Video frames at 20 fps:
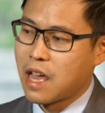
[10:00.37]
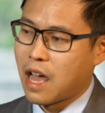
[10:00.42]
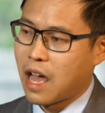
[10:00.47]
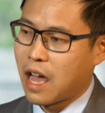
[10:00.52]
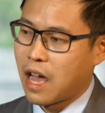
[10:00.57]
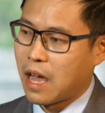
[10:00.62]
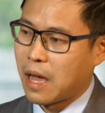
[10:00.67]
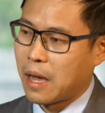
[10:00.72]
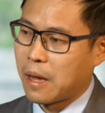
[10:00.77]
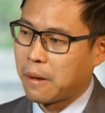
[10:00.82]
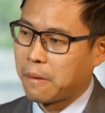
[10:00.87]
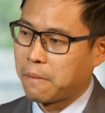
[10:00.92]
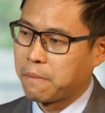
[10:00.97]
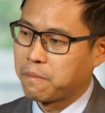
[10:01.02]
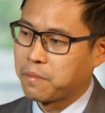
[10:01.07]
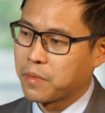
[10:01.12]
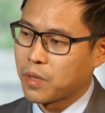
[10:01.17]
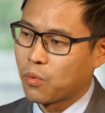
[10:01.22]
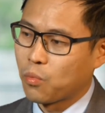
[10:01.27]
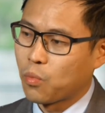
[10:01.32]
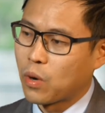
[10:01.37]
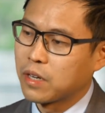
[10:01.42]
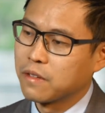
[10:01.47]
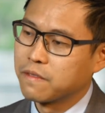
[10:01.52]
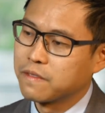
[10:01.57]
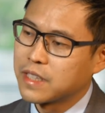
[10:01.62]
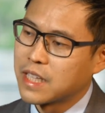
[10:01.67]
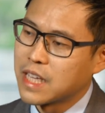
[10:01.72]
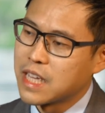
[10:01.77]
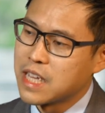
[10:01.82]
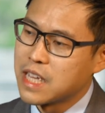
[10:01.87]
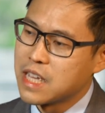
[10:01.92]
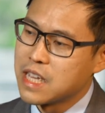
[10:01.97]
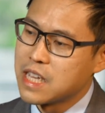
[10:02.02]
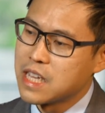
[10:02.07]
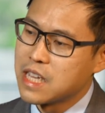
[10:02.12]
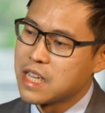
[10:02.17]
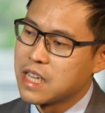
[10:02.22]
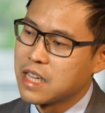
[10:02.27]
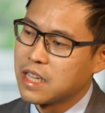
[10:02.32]
One of
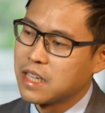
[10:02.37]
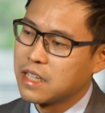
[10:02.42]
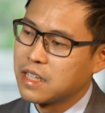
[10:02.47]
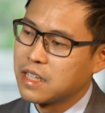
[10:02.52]
the